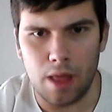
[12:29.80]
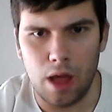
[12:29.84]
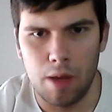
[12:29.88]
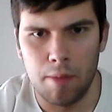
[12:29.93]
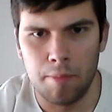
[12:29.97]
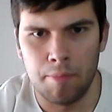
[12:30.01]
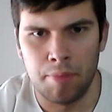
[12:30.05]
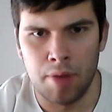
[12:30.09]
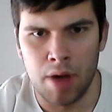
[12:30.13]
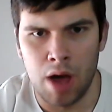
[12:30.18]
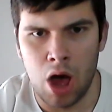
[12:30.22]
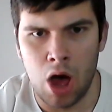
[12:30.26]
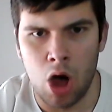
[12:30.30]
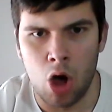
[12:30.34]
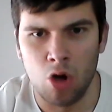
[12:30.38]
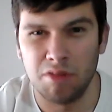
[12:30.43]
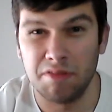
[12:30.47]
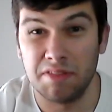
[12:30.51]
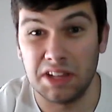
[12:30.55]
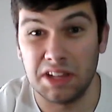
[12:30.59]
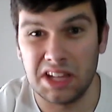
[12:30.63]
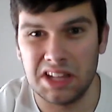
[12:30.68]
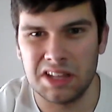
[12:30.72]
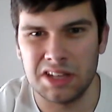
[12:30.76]
but
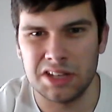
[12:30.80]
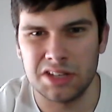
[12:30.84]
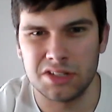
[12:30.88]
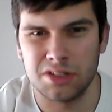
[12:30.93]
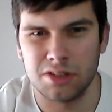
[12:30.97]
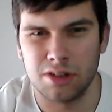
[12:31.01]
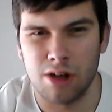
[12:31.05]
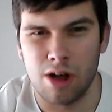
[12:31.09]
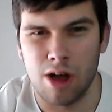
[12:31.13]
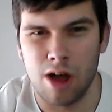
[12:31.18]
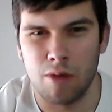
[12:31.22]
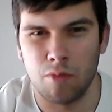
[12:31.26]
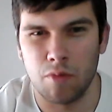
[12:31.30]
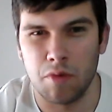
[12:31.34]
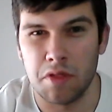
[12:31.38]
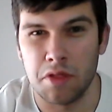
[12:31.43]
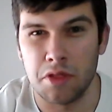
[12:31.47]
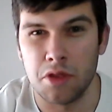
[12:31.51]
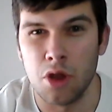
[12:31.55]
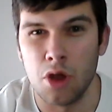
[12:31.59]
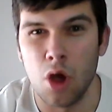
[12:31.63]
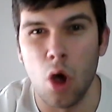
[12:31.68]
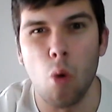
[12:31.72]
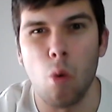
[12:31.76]
hopefully this time with
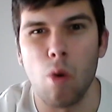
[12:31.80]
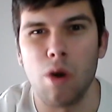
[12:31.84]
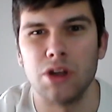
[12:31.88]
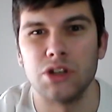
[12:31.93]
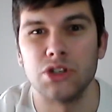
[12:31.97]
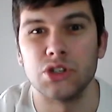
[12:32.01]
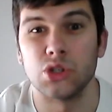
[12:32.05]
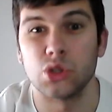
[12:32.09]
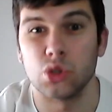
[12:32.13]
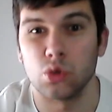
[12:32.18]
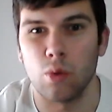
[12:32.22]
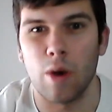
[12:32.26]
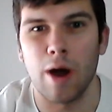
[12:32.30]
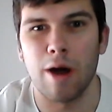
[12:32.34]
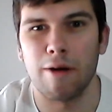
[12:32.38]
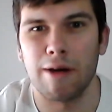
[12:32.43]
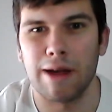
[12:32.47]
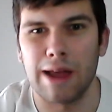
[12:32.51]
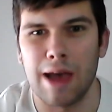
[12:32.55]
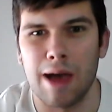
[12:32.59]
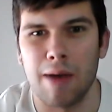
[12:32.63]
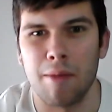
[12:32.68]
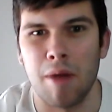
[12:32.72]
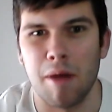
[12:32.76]
no one
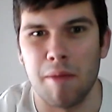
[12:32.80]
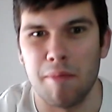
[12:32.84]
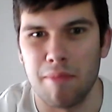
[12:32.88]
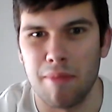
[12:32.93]
swearing out my